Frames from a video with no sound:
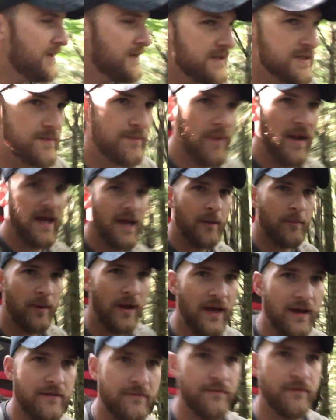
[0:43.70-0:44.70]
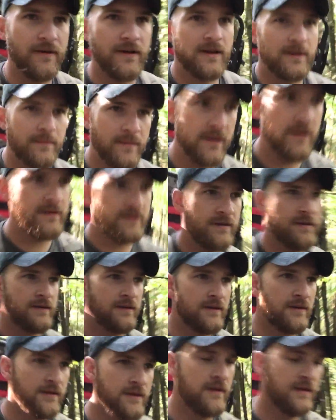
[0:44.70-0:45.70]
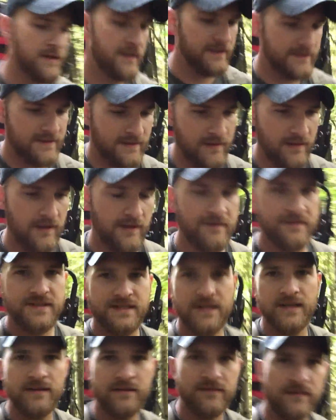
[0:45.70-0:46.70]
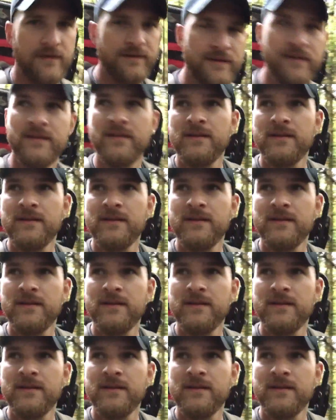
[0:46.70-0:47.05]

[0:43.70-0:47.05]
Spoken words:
It's a backpack frame. It's a lifesaver.